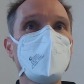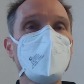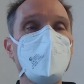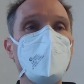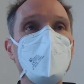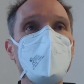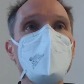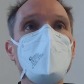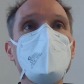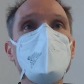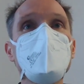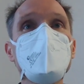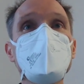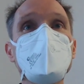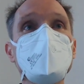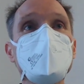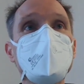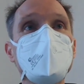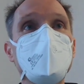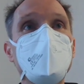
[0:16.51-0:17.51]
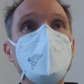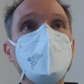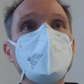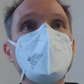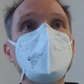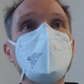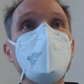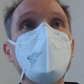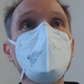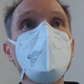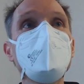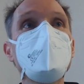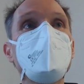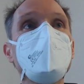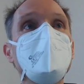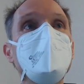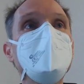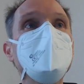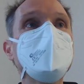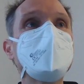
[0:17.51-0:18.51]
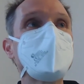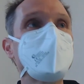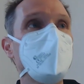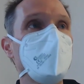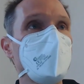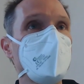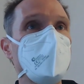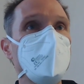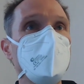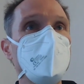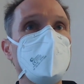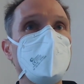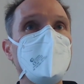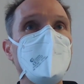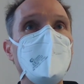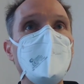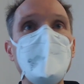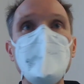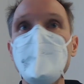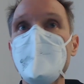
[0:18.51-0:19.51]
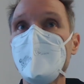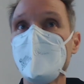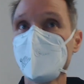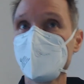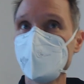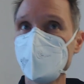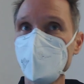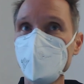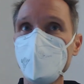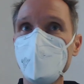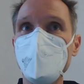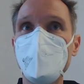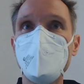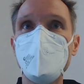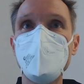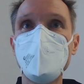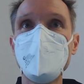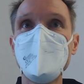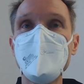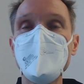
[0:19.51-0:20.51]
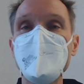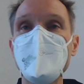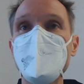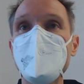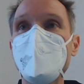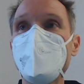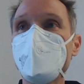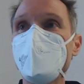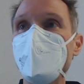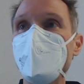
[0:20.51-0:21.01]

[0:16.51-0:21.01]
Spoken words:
where the user can type in something. So far, our